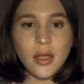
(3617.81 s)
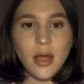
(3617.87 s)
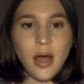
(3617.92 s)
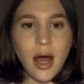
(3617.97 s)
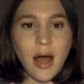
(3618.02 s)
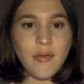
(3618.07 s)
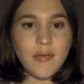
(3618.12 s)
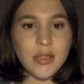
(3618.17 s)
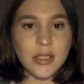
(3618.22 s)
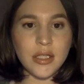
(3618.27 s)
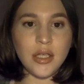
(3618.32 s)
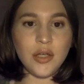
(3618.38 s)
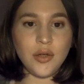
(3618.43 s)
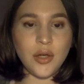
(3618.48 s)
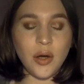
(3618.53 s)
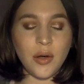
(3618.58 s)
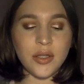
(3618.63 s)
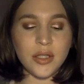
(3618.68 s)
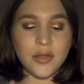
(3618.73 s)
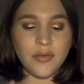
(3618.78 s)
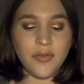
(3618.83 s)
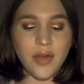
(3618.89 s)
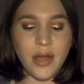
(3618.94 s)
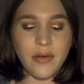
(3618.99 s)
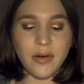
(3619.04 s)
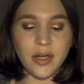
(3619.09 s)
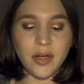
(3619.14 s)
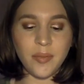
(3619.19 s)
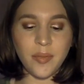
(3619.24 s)
obviously, you know it's a
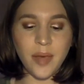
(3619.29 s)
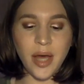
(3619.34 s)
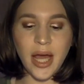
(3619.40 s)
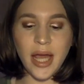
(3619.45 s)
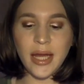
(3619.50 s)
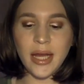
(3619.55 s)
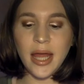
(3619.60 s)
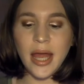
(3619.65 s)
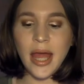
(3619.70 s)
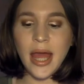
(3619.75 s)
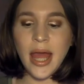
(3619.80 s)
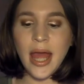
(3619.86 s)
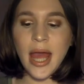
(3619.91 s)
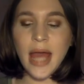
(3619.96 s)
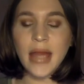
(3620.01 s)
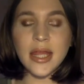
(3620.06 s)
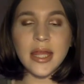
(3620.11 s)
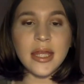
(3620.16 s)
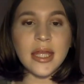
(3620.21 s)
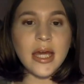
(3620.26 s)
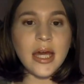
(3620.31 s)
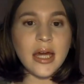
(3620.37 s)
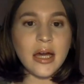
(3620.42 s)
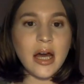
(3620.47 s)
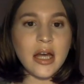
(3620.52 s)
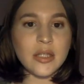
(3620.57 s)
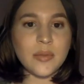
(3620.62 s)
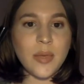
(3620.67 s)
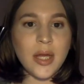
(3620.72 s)
favorite of mine. And then the It
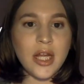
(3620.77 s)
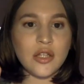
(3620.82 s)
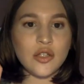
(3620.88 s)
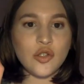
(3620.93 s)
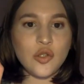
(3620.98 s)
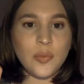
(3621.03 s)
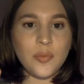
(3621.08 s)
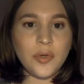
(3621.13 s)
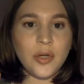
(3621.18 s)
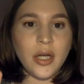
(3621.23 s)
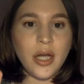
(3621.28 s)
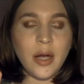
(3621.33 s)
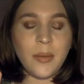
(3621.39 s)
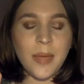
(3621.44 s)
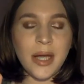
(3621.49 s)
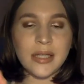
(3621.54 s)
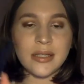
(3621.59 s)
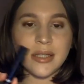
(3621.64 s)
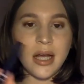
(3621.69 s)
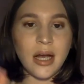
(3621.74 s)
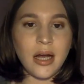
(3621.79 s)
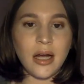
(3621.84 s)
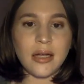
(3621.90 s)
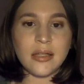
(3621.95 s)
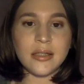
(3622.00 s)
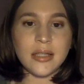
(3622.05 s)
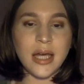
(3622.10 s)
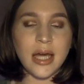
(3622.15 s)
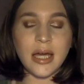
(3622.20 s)
Cosmetics Super Hair Mascara
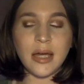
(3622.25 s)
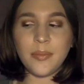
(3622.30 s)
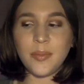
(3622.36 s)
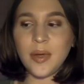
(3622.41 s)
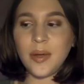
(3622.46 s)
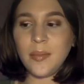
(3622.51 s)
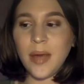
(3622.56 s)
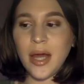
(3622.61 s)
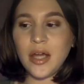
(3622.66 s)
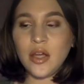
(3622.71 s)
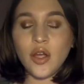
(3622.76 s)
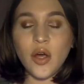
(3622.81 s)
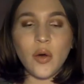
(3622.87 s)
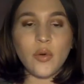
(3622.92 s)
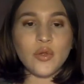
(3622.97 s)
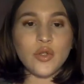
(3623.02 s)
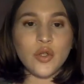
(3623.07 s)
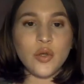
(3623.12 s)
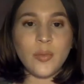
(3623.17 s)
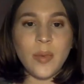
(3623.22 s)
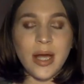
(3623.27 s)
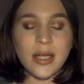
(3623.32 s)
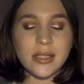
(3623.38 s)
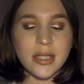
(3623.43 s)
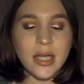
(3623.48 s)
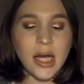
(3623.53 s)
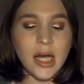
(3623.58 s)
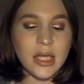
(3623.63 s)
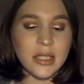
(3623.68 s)
has, like, been my go-to
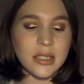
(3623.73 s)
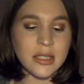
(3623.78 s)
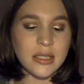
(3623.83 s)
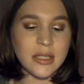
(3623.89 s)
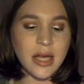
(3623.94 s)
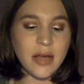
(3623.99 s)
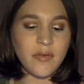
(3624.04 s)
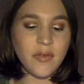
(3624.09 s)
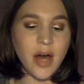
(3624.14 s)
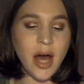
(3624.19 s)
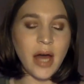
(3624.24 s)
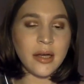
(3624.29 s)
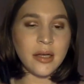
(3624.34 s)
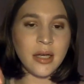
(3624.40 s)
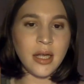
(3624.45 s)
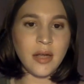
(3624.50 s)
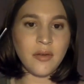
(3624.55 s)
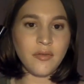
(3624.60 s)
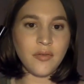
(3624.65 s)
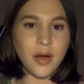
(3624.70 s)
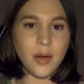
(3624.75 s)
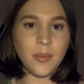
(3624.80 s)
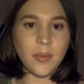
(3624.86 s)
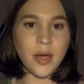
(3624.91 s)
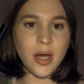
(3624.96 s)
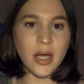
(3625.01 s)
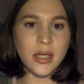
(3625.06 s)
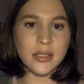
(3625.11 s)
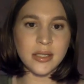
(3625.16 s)
mascara since I've gotten it
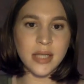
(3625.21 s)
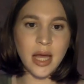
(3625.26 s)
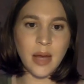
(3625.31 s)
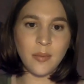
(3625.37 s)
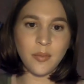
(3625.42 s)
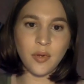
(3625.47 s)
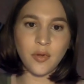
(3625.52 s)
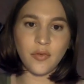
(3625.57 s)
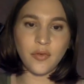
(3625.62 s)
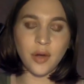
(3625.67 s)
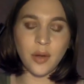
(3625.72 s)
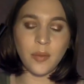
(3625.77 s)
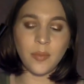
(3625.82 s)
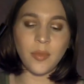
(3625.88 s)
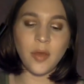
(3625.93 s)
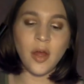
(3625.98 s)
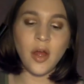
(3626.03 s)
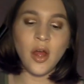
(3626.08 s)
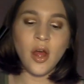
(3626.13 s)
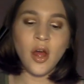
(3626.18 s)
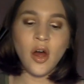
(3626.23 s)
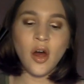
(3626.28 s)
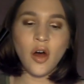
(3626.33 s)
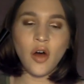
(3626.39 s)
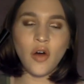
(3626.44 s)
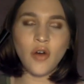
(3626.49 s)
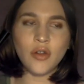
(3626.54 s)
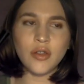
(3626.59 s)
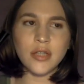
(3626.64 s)
from a sample from
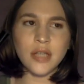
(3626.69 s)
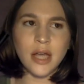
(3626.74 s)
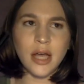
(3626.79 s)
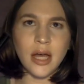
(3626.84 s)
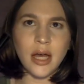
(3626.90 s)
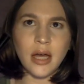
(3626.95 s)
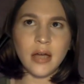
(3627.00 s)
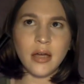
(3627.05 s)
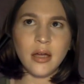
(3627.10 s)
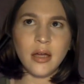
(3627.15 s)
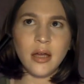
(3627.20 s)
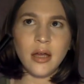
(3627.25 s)
Ulta.